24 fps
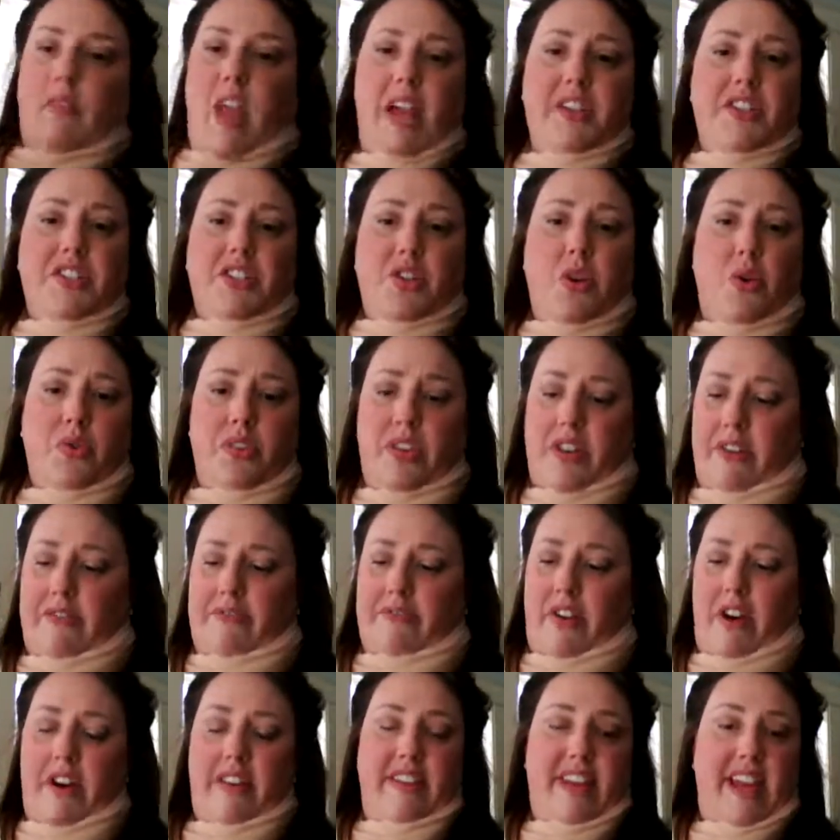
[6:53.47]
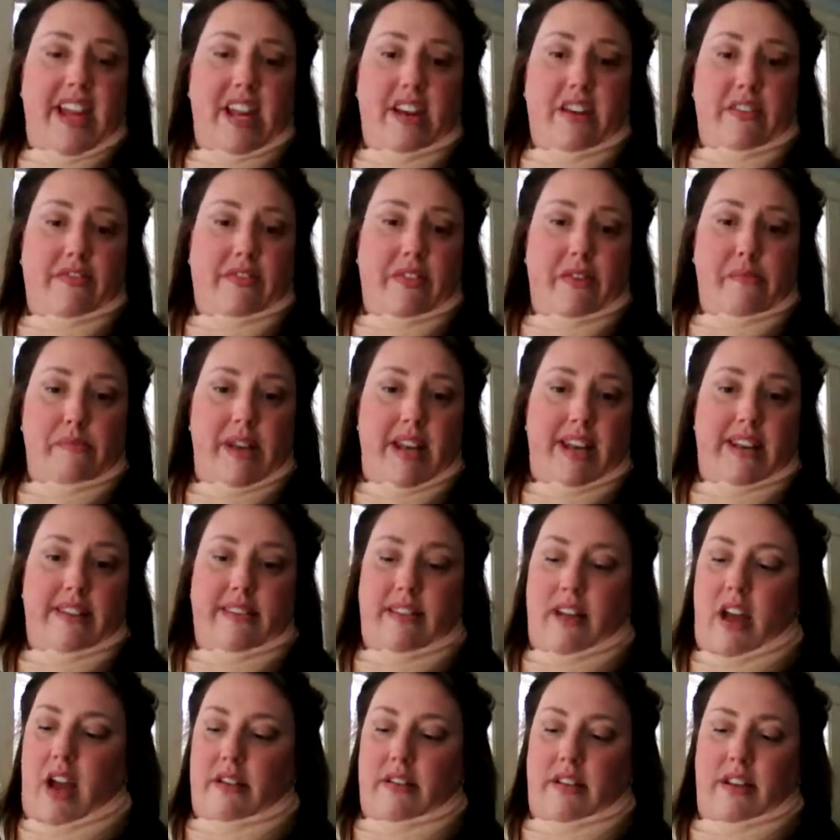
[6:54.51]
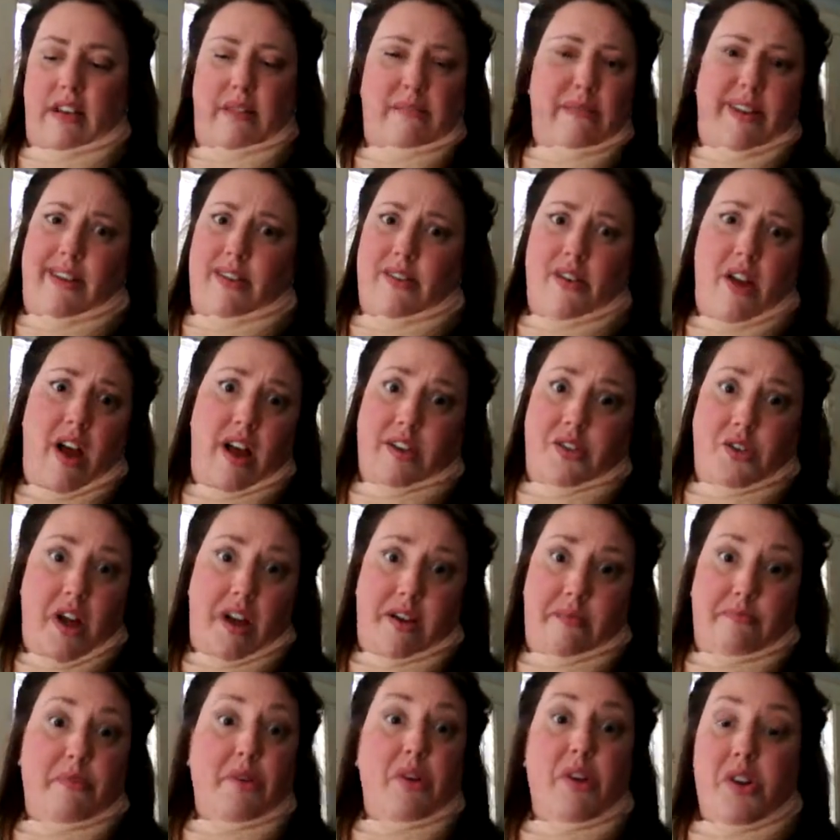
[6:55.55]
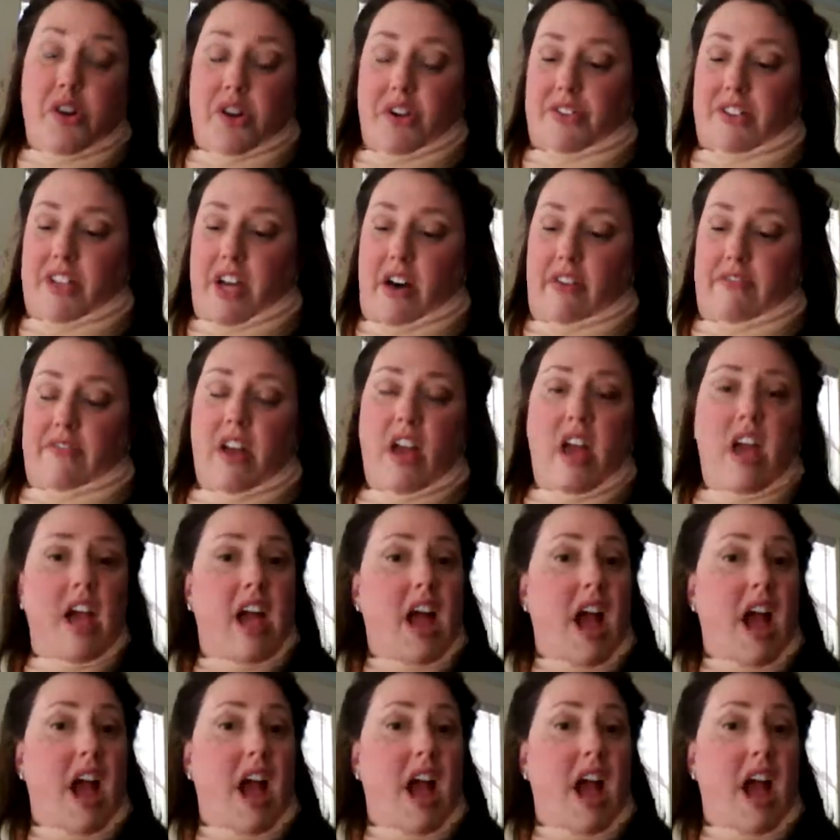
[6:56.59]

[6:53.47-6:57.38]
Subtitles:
I just hold it in front of the heater for a minute. I mean, you're not trying to burn yourself.